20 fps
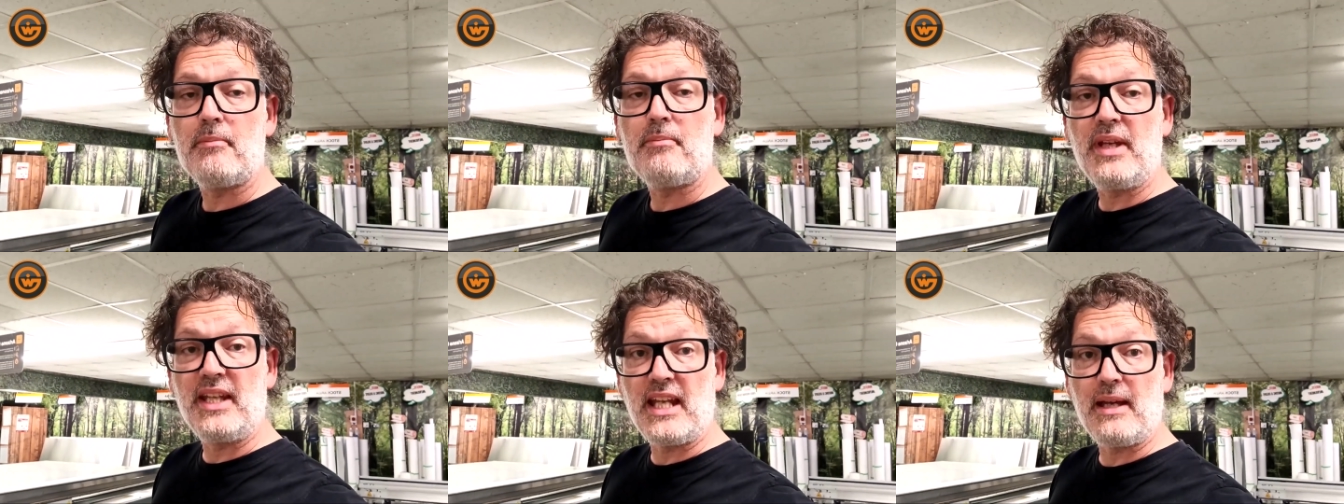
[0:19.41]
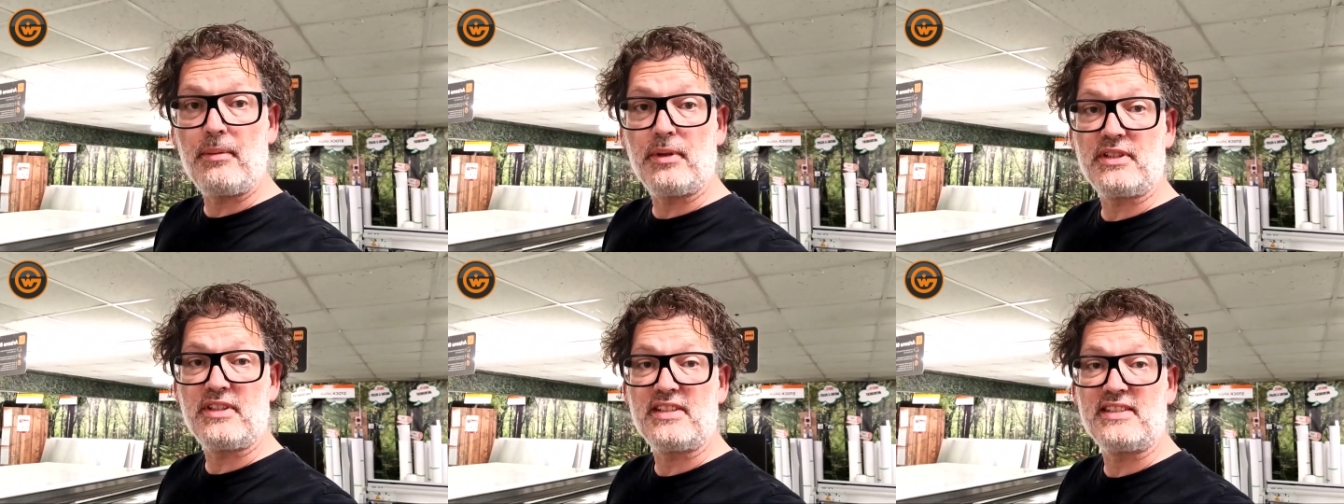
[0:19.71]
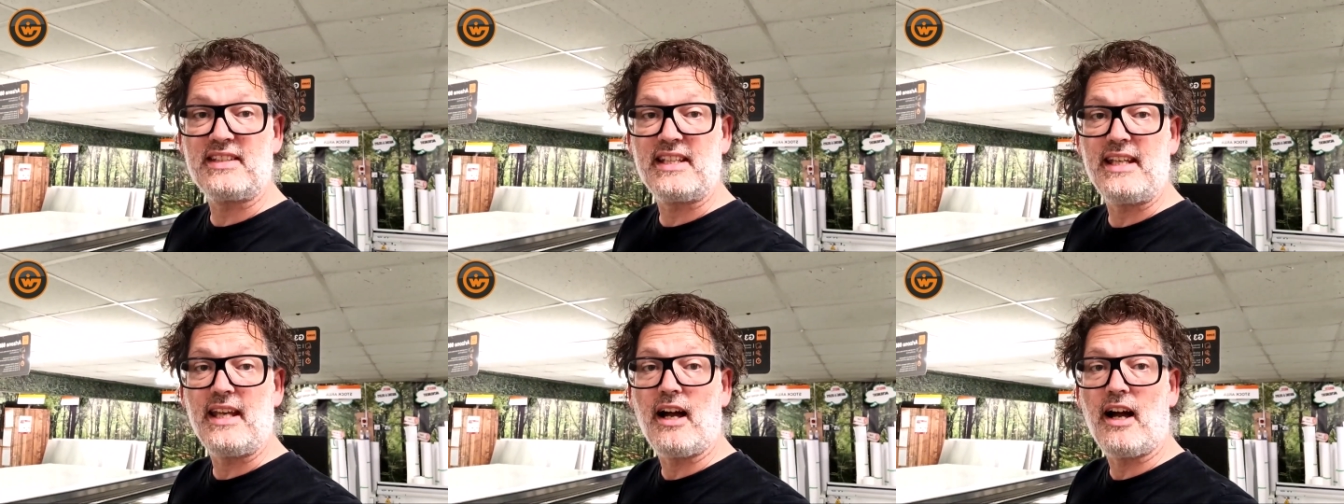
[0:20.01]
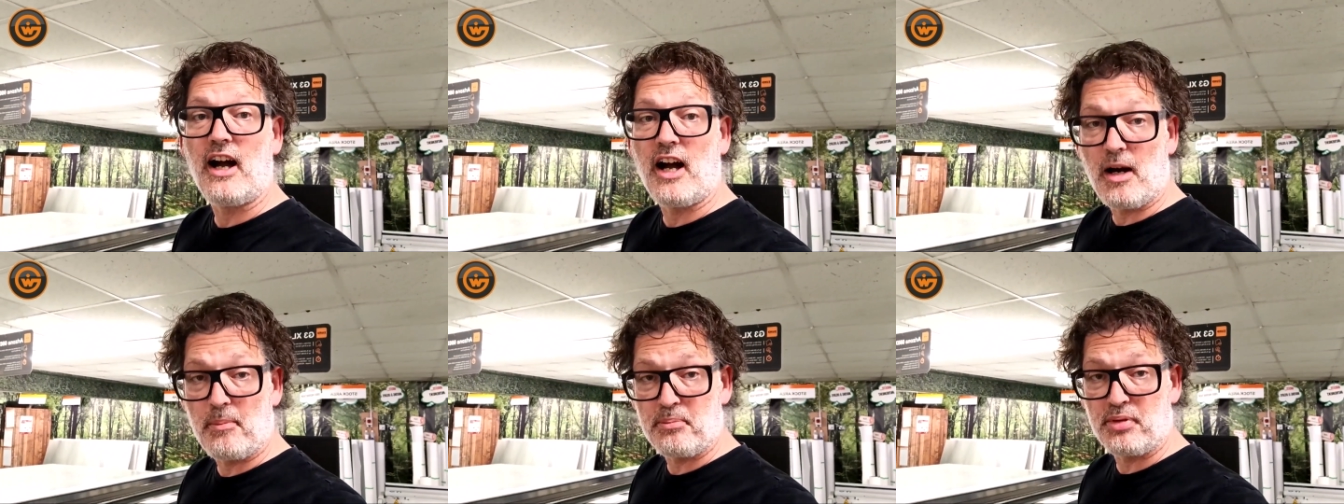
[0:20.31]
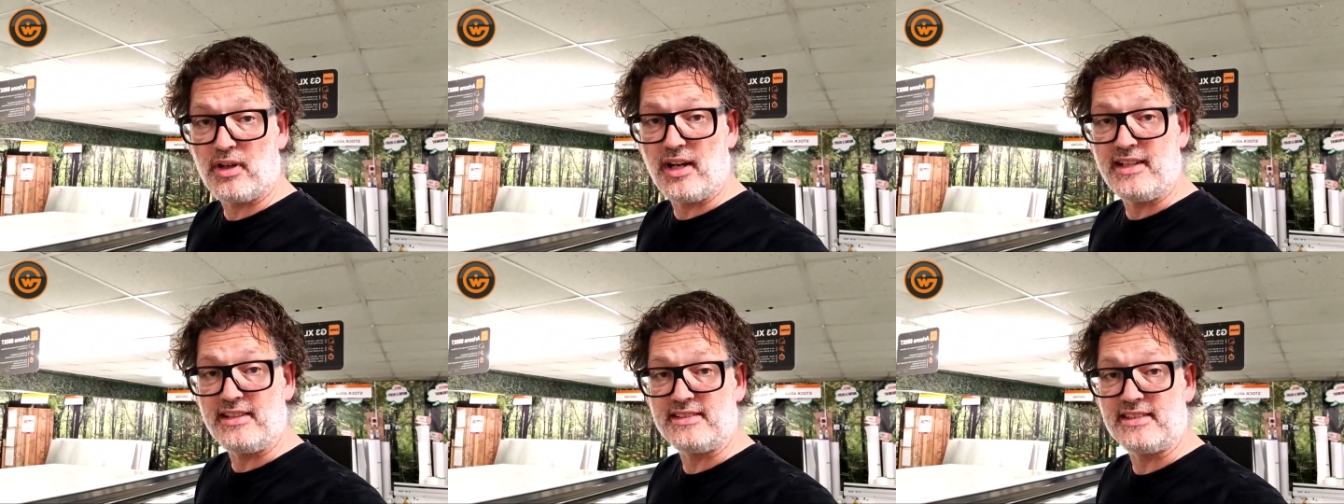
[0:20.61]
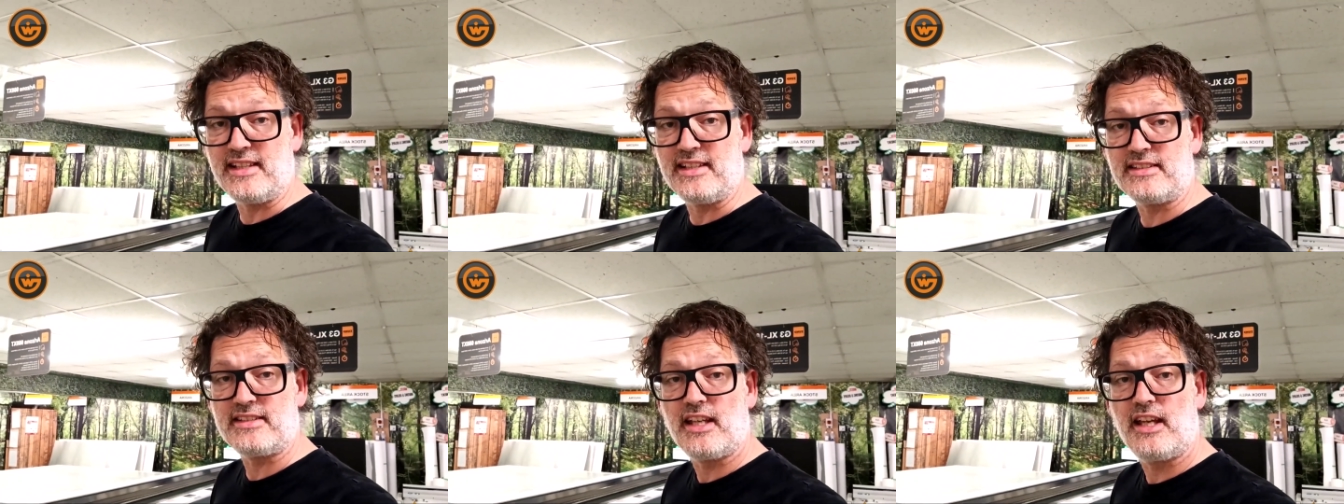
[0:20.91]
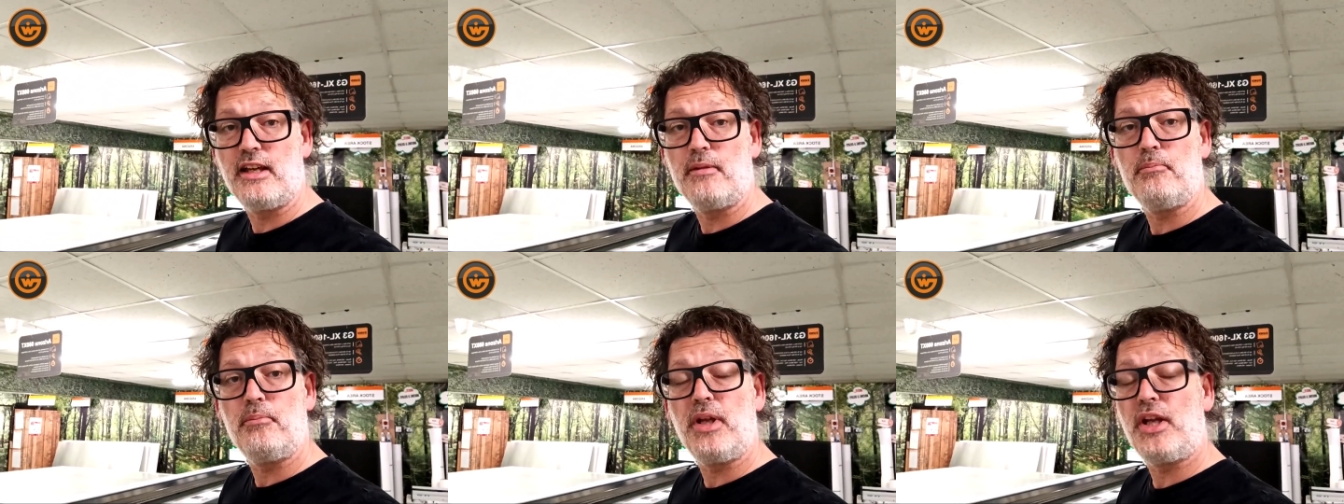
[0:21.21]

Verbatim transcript: being able to see our prices